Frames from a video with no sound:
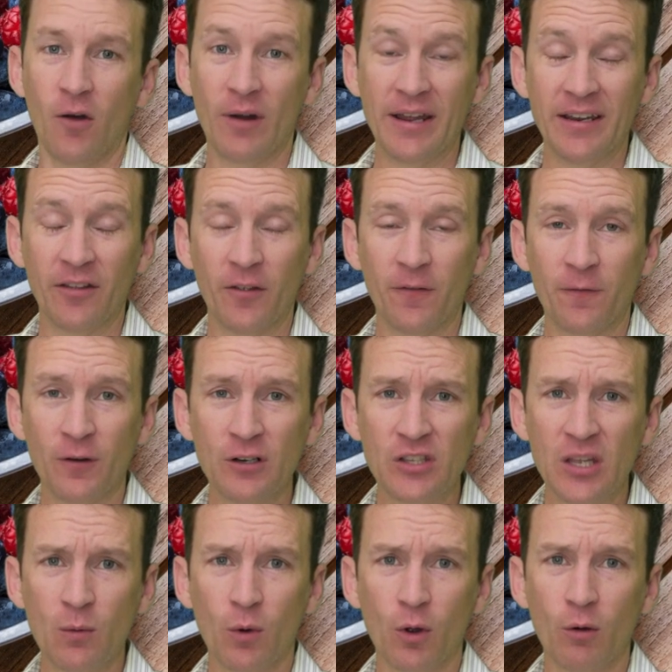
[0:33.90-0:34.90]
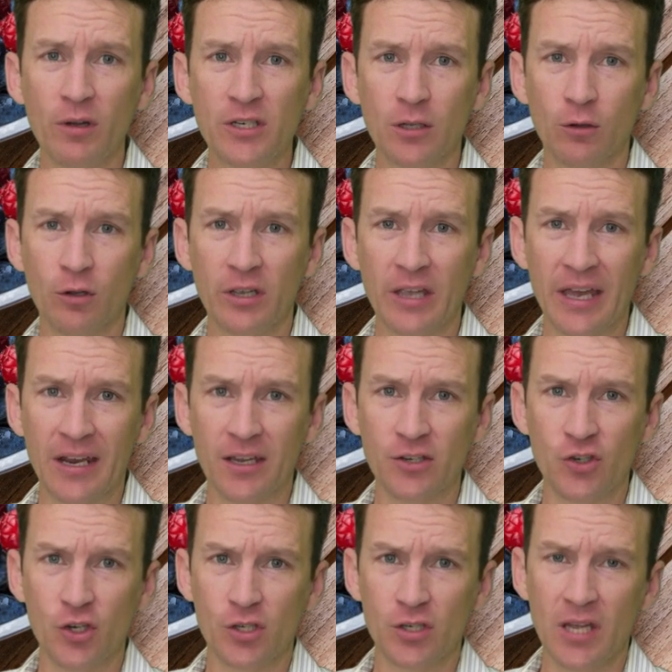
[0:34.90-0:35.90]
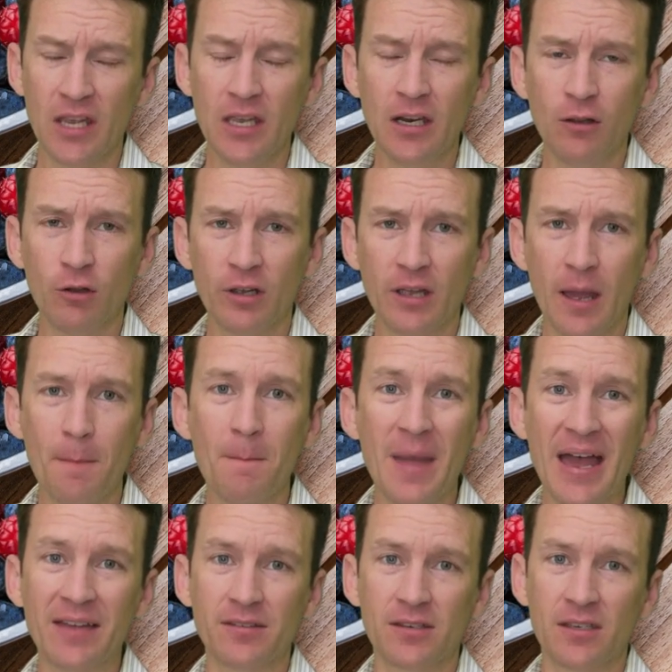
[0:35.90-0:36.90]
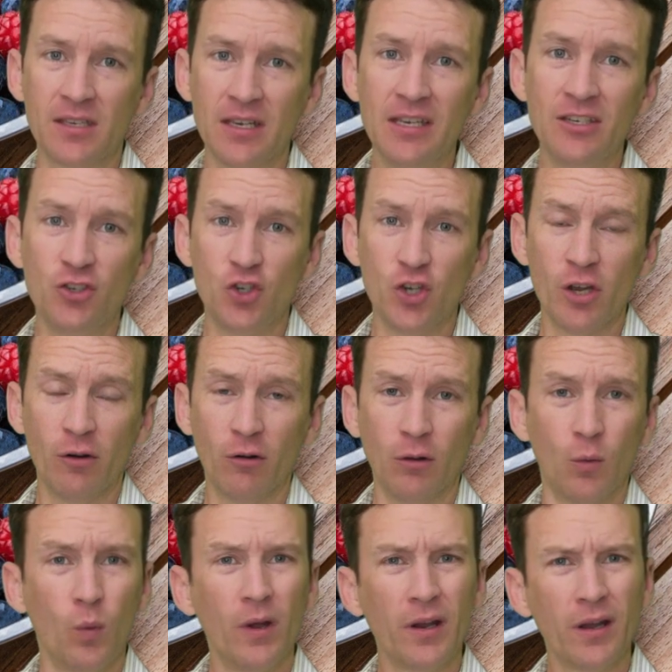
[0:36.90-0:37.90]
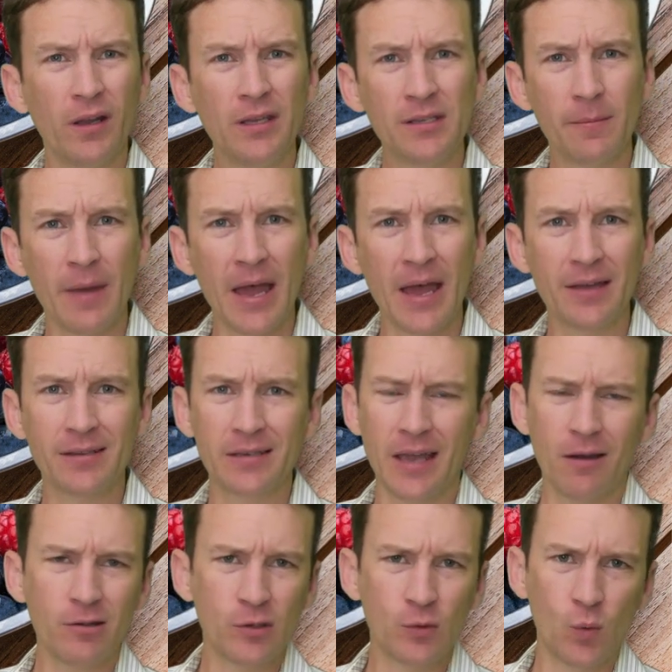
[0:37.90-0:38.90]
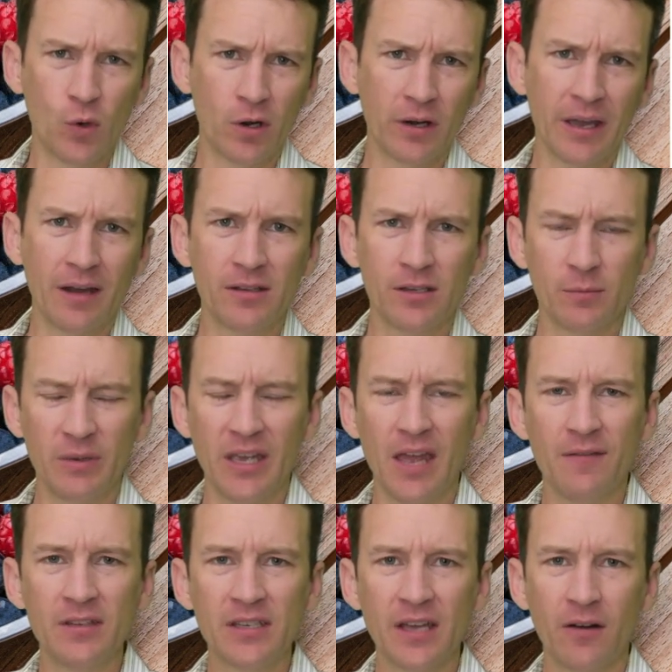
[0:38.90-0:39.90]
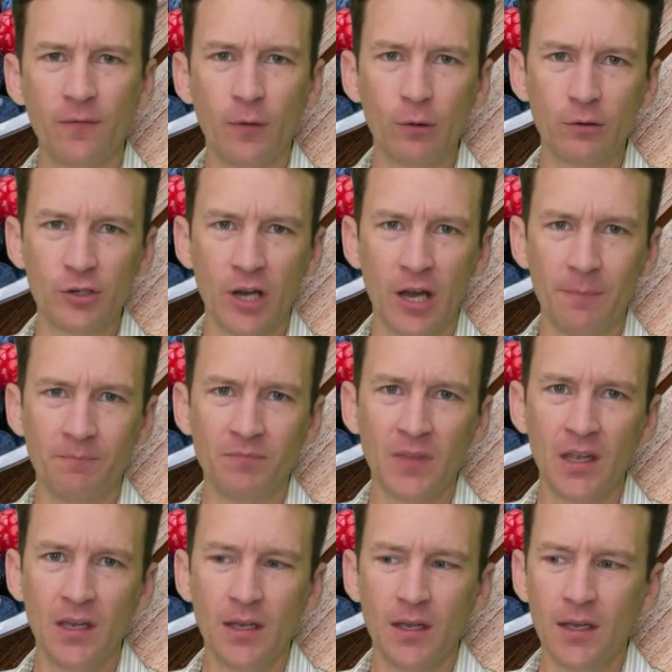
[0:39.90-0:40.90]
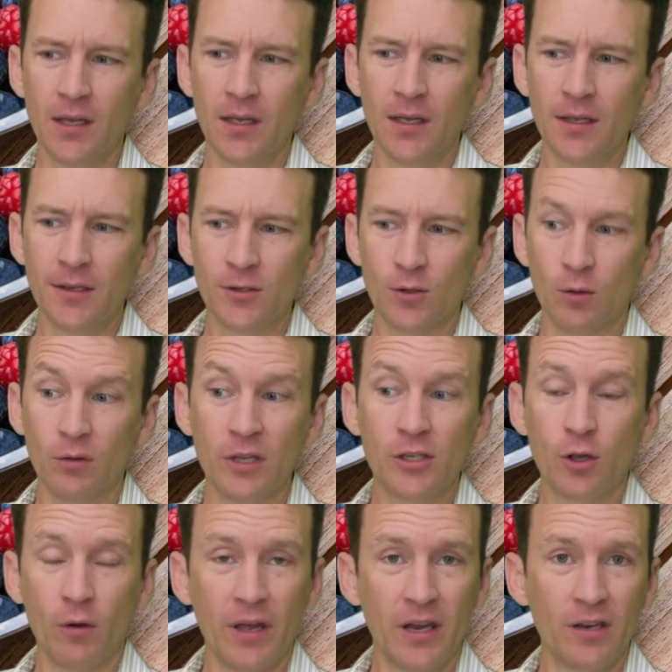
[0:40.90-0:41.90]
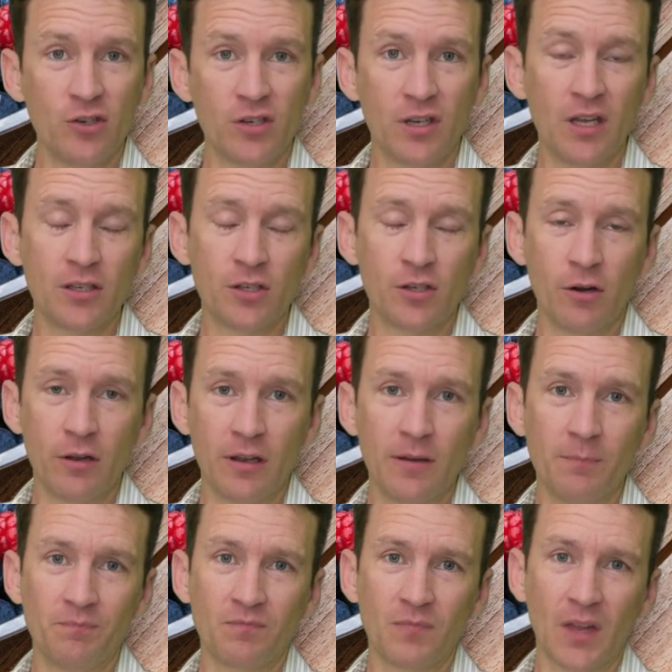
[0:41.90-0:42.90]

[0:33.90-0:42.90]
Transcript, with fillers: All right, now the first thing we're going to look at is just taking a look at masks in general. What is a mask? How does it work? How does it behave inside of Photoshop? So let's go ahead and get started.